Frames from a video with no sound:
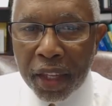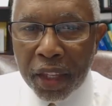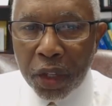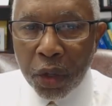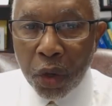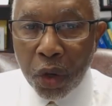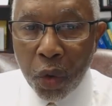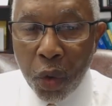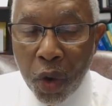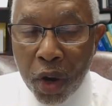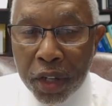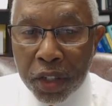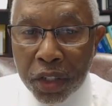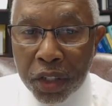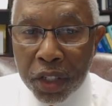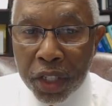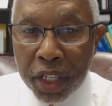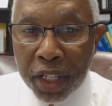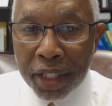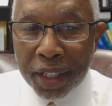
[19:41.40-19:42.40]
you're going
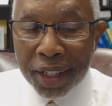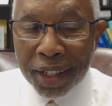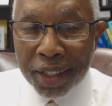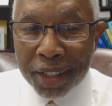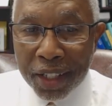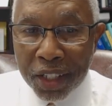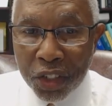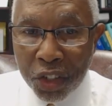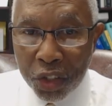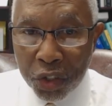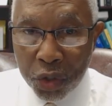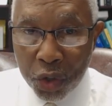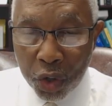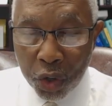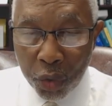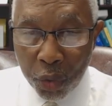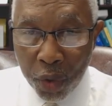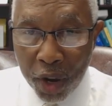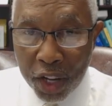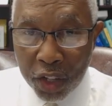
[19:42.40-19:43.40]
to need, in addition to
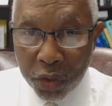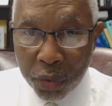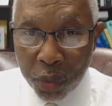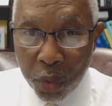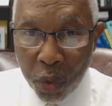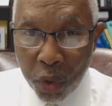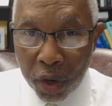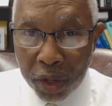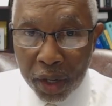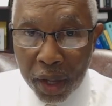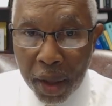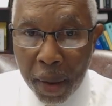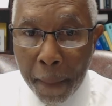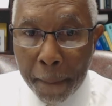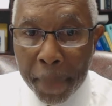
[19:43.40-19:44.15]
an arrest warrant,